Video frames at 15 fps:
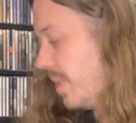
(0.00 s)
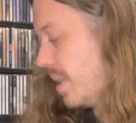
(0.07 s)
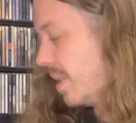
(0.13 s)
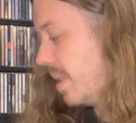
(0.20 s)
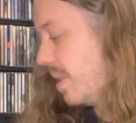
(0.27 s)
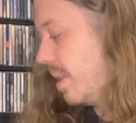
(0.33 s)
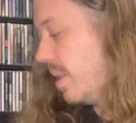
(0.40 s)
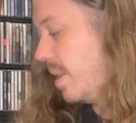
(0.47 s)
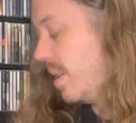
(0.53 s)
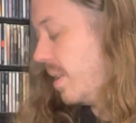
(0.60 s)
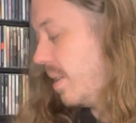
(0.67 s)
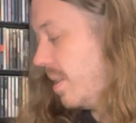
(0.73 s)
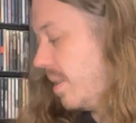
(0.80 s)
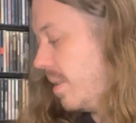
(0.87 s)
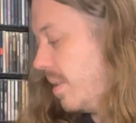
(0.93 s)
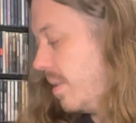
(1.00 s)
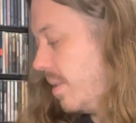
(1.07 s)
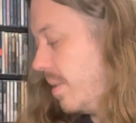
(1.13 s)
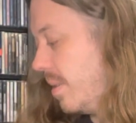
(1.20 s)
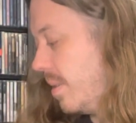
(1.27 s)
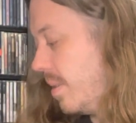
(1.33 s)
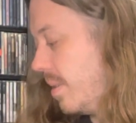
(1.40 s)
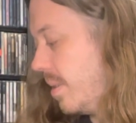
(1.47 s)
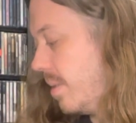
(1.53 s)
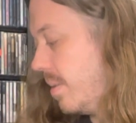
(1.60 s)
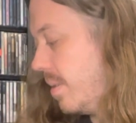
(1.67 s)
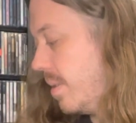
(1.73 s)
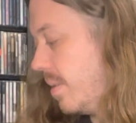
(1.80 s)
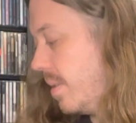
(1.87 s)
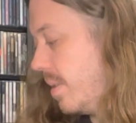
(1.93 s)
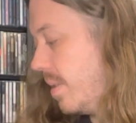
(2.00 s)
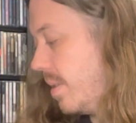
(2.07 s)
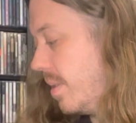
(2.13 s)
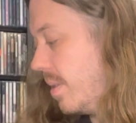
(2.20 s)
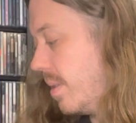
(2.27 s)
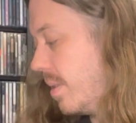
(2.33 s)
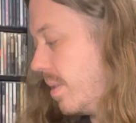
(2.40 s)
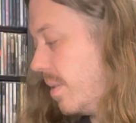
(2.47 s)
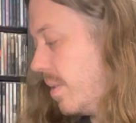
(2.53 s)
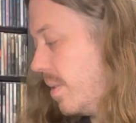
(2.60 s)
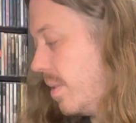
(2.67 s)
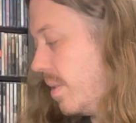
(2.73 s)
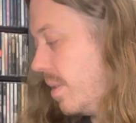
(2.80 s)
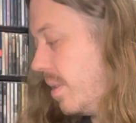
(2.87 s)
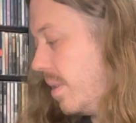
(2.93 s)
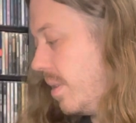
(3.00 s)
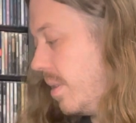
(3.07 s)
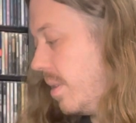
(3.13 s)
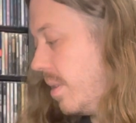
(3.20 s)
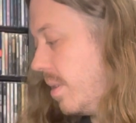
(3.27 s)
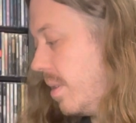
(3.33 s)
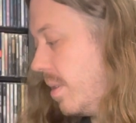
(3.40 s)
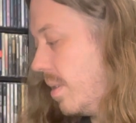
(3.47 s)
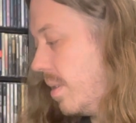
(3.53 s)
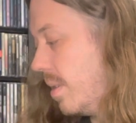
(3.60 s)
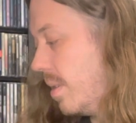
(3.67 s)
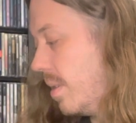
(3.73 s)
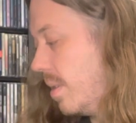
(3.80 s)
Nothing is said.